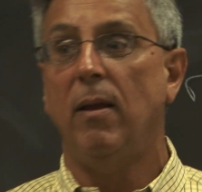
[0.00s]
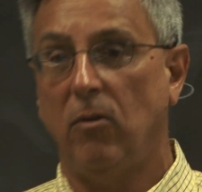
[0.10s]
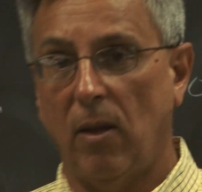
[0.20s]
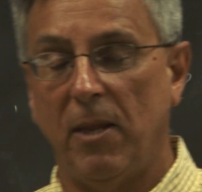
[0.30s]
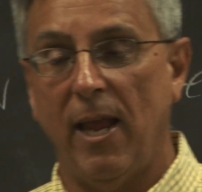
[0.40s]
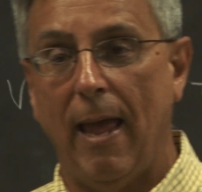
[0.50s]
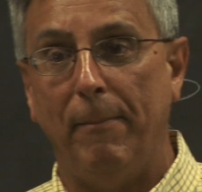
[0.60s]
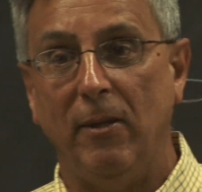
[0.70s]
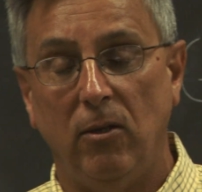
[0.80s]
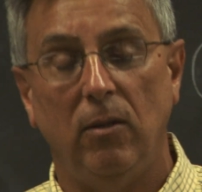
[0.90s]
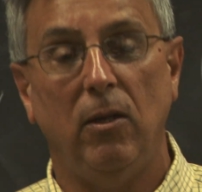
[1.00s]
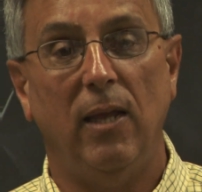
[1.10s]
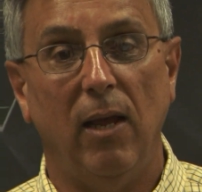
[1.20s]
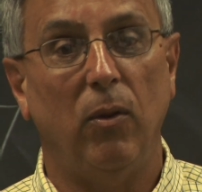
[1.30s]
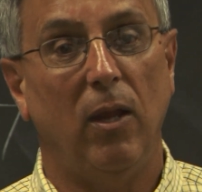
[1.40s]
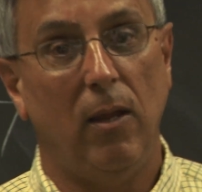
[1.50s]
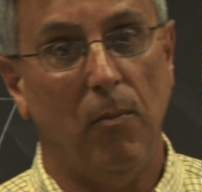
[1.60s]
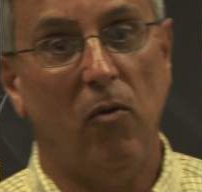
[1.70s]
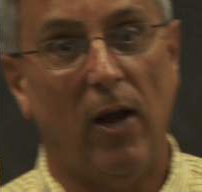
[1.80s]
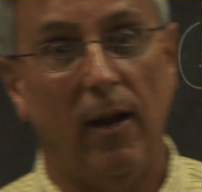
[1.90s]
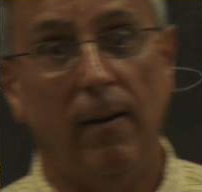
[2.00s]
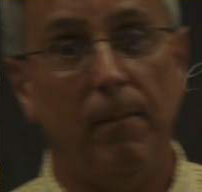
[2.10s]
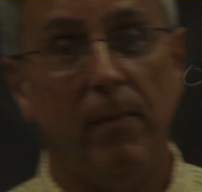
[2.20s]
something happens, you deal with it, you move on.